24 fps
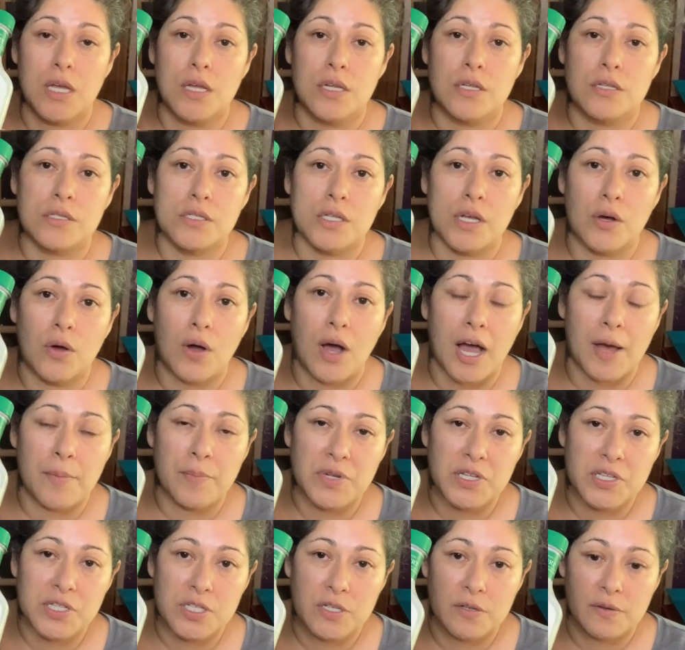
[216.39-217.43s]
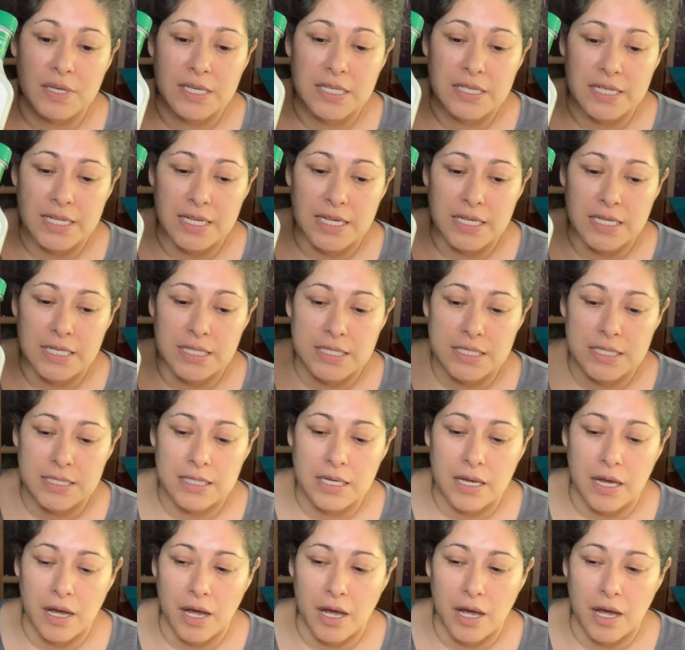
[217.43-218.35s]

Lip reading: So I've been doing this.